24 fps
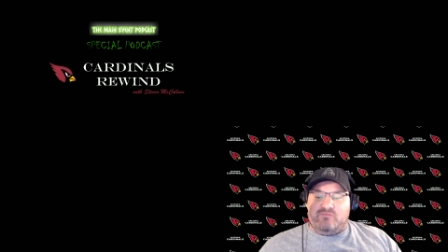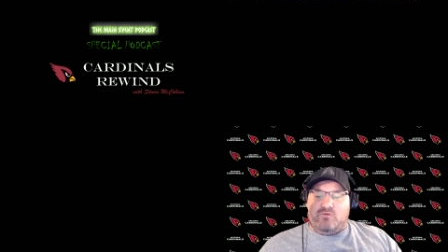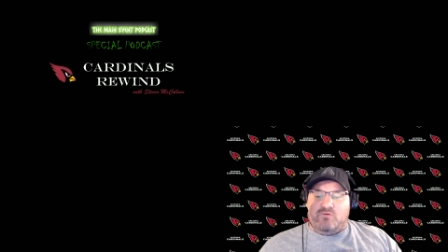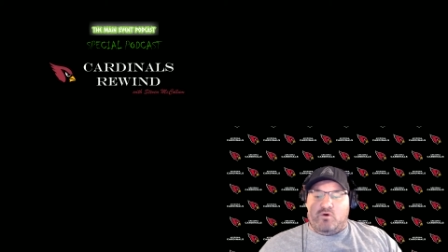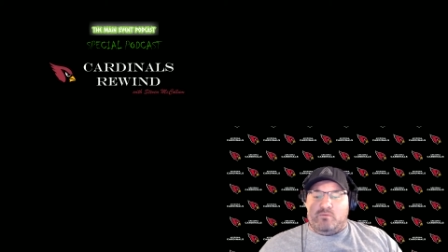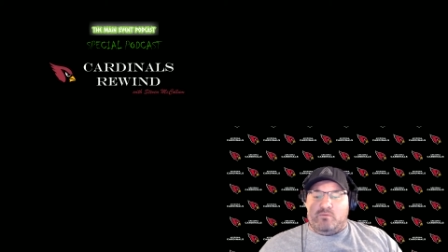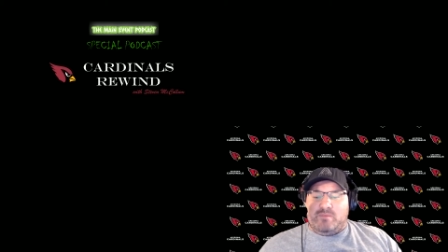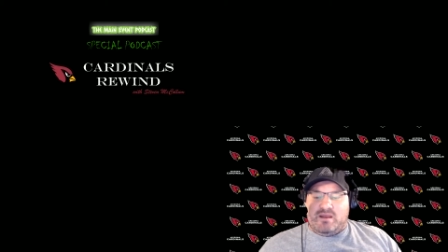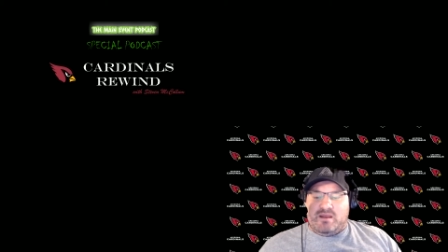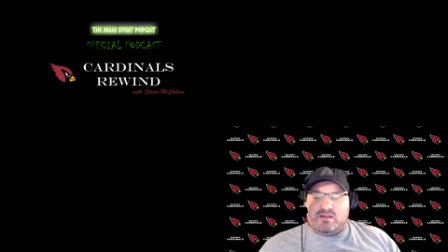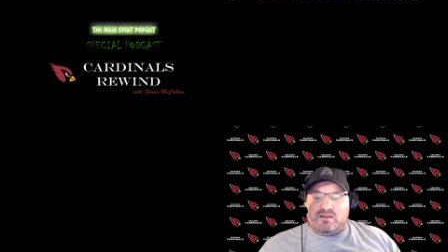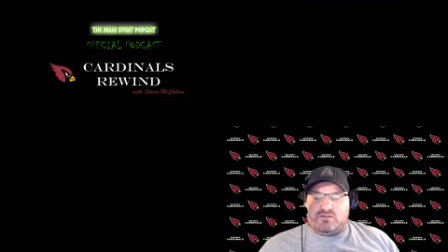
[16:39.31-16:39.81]
four
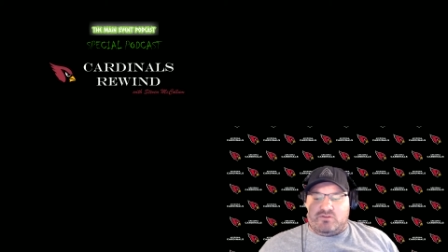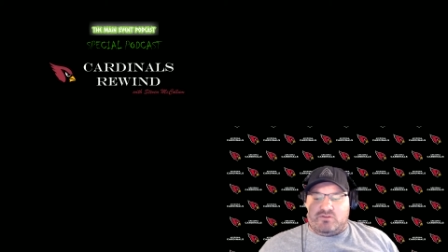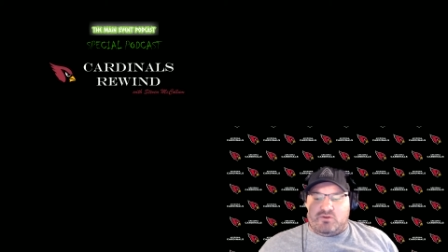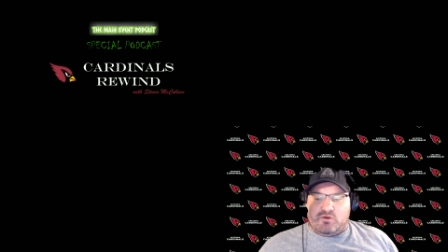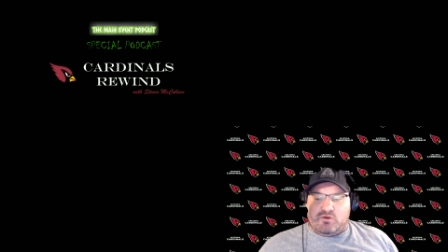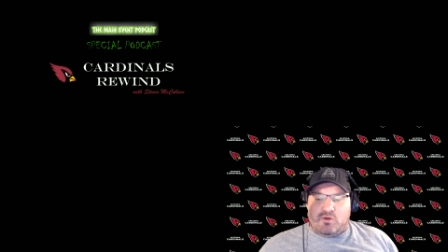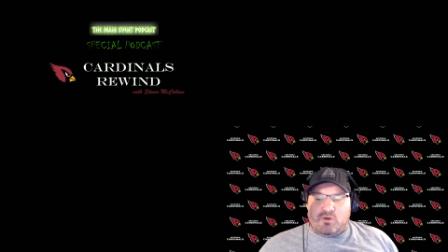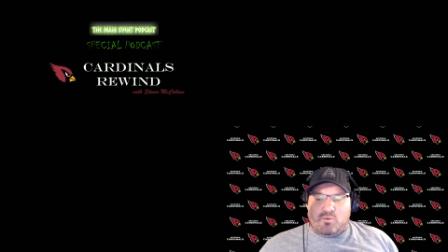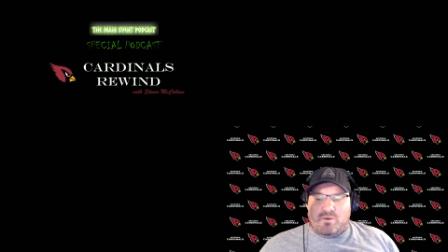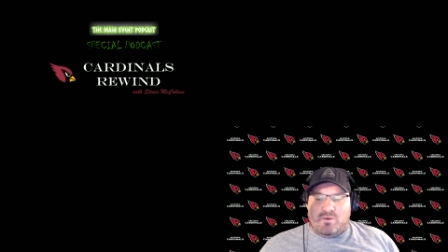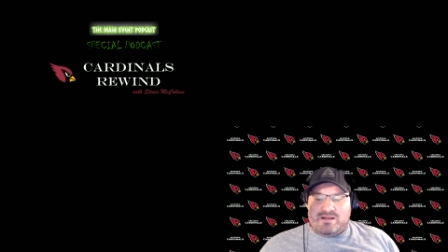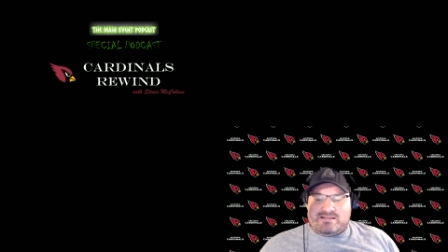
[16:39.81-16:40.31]
minutes,
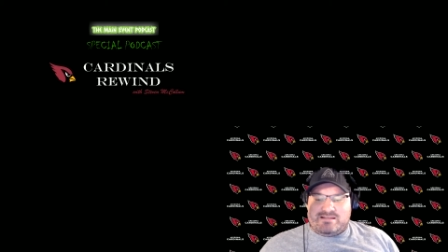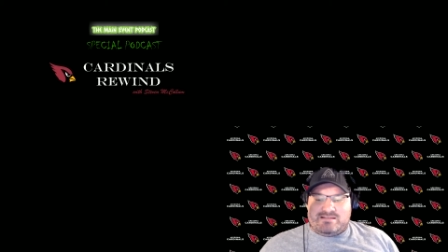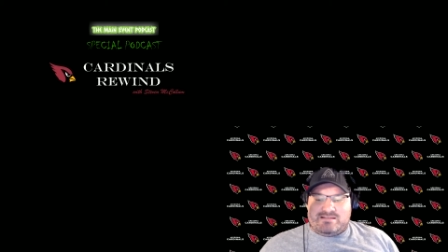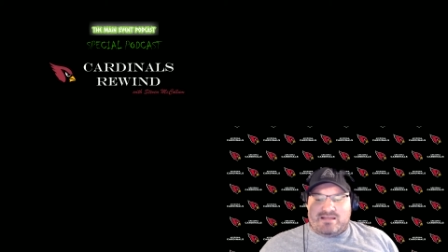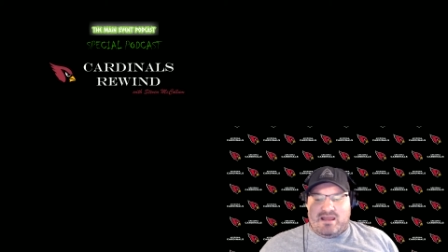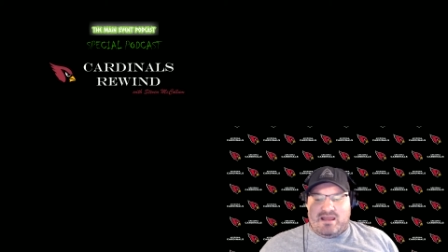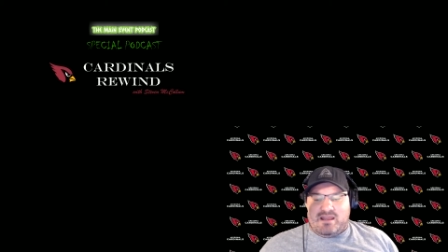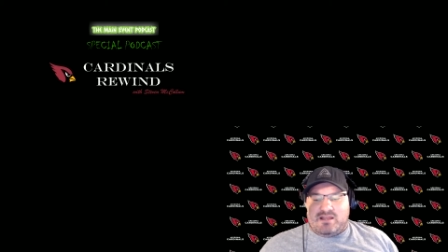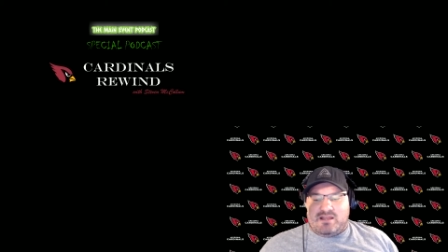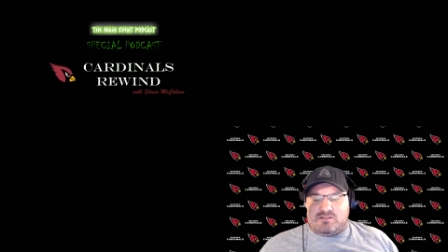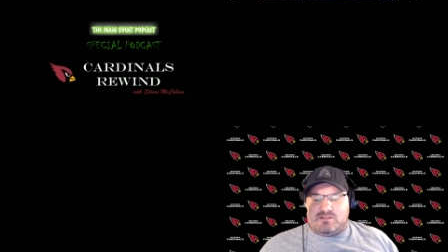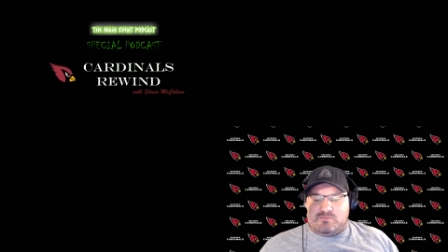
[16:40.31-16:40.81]
thirty-one
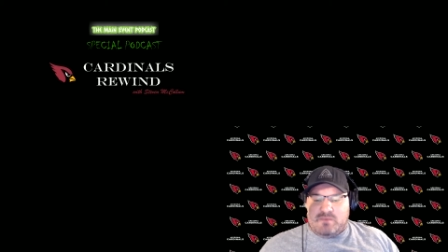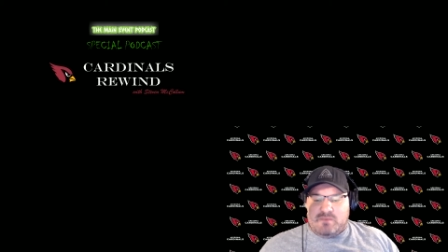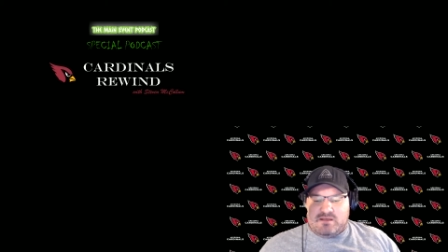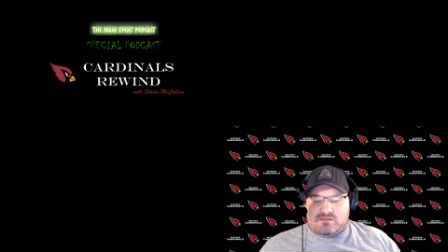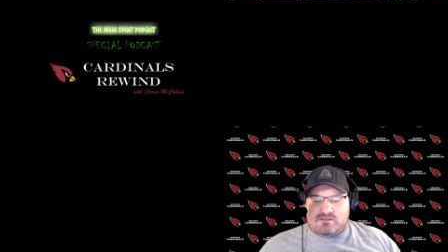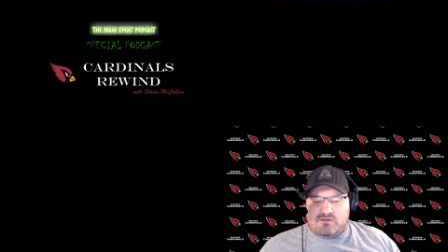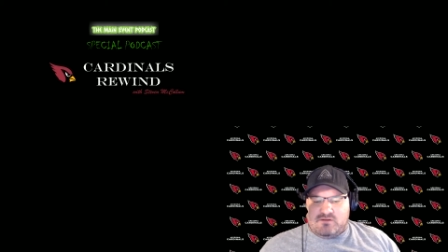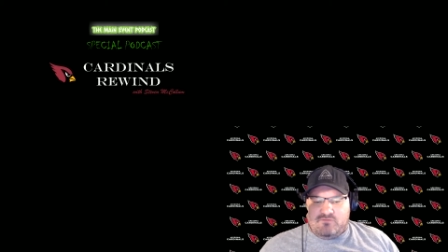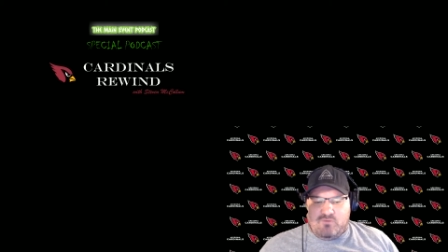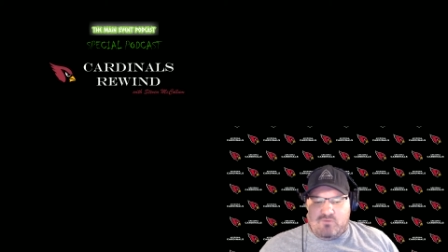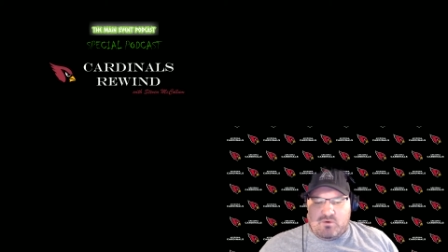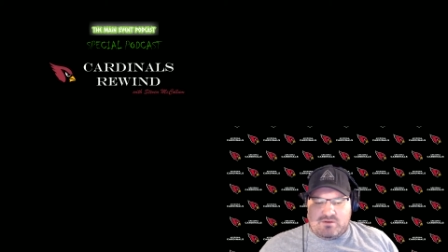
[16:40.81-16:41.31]
seconds,
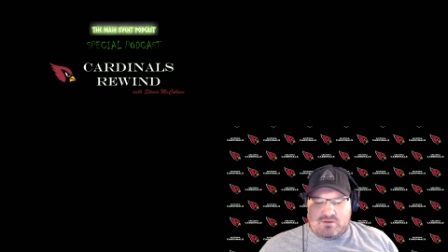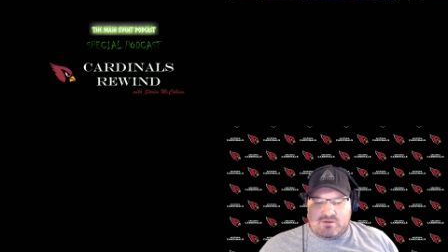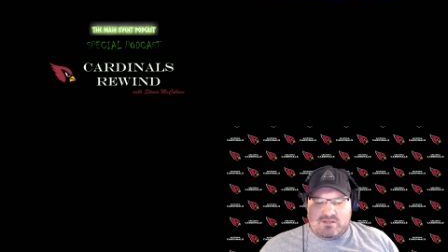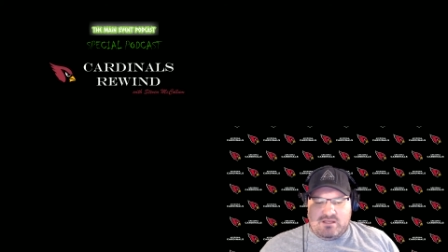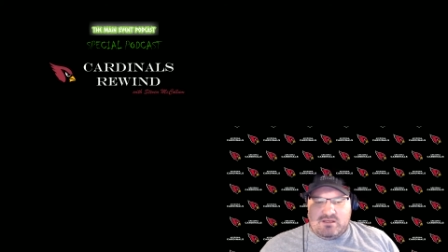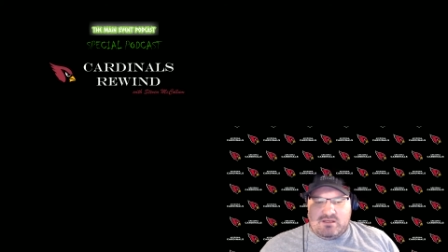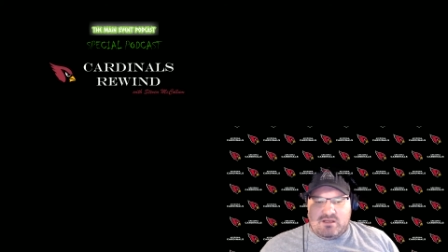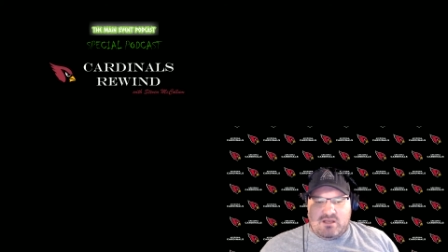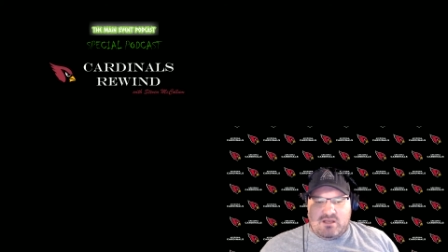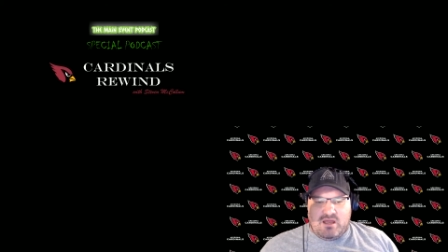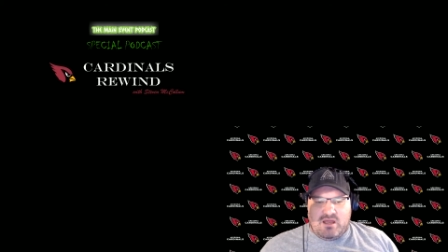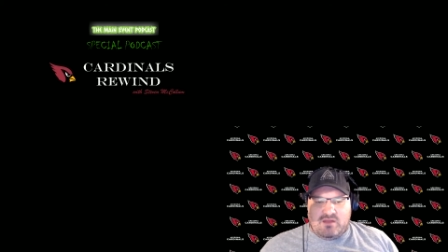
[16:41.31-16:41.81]
makes it
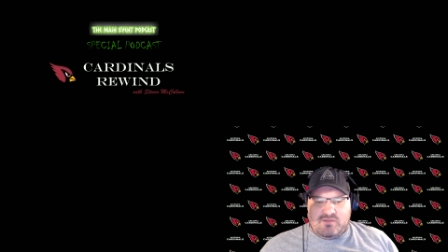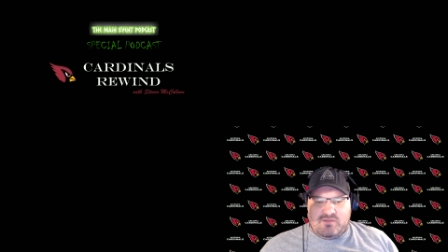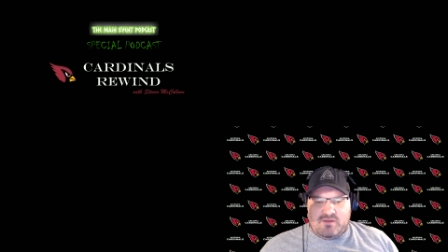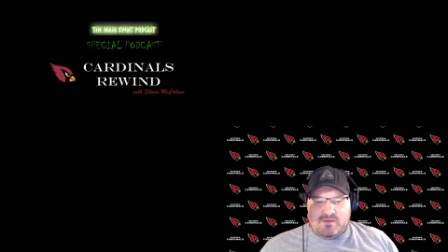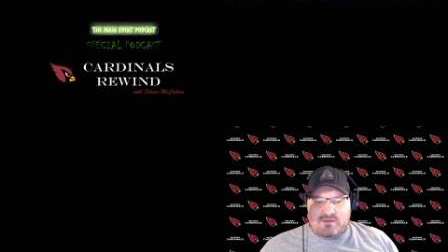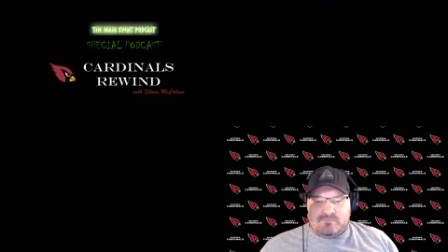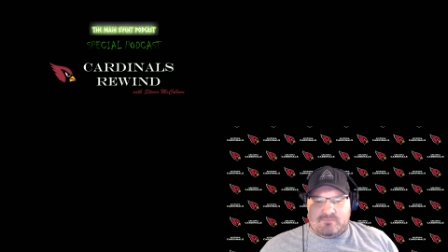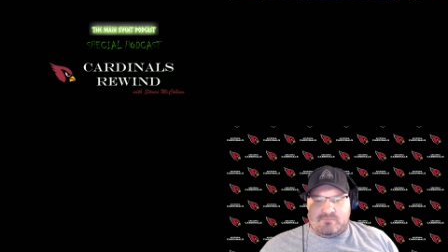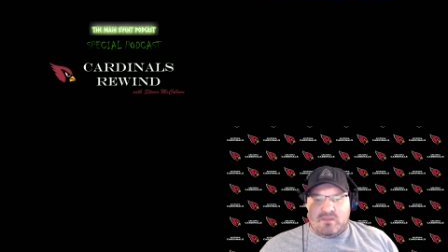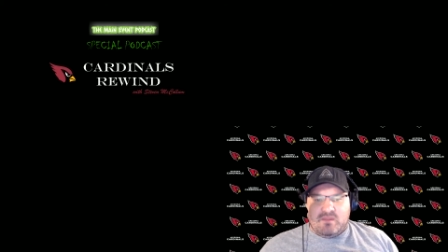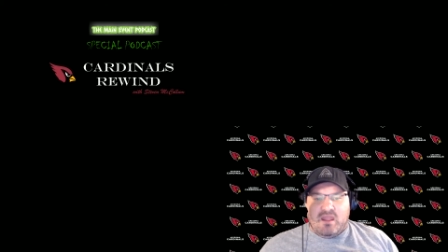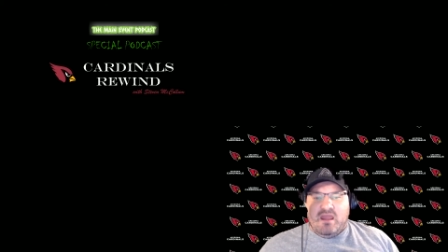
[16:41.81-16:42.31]
fourteen to
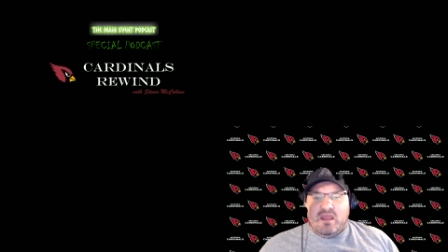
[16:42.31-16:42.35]
nothing.